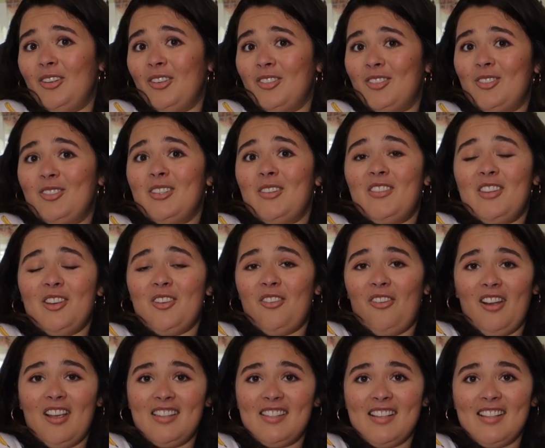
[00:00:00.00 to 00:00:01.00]
or something
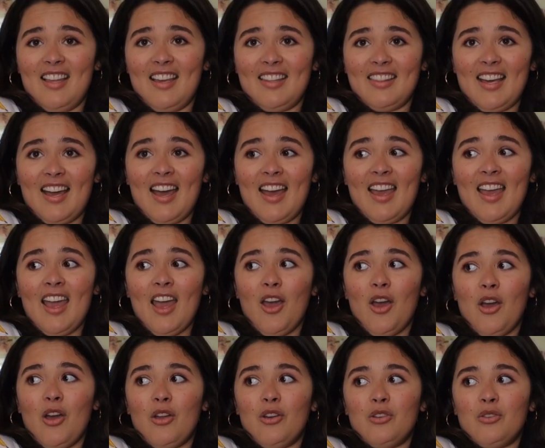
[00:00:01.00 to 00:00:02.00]
crazy like that
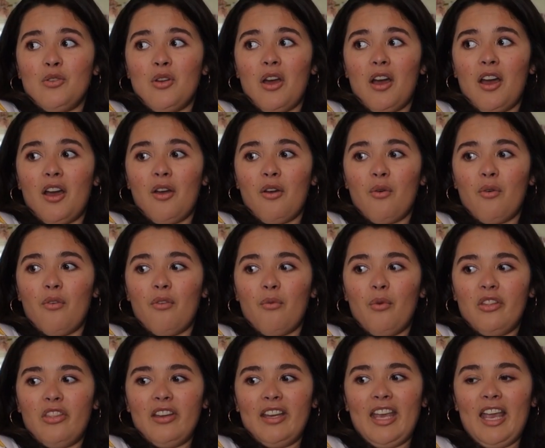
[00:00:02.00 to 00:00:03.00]

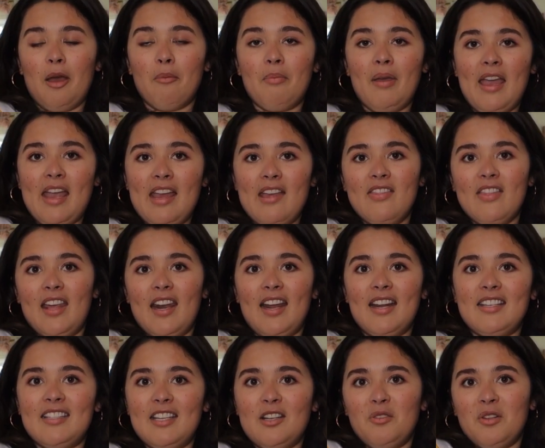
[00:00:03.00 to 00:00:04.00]
with a campaign that
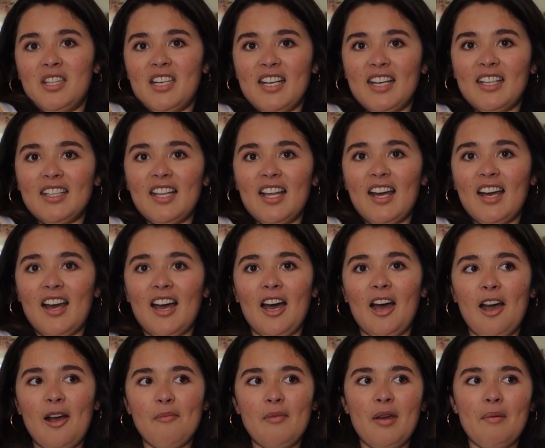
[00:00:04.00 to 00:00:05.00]
I did with Nicola
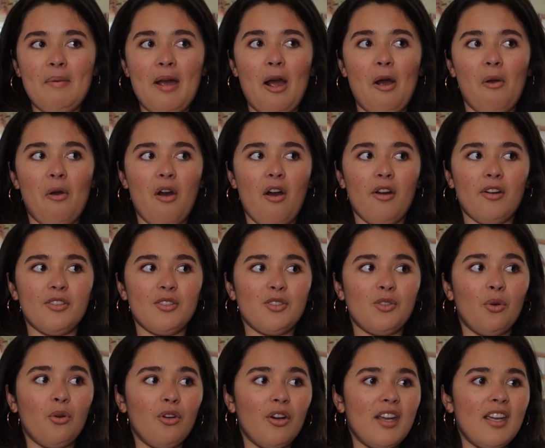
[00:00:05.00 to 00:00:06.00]
about our
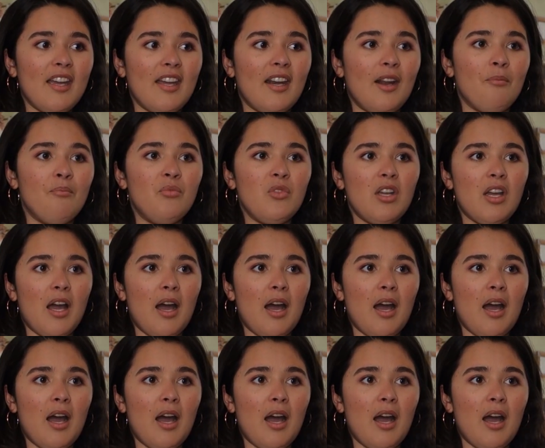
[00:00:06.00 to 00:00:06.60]
story.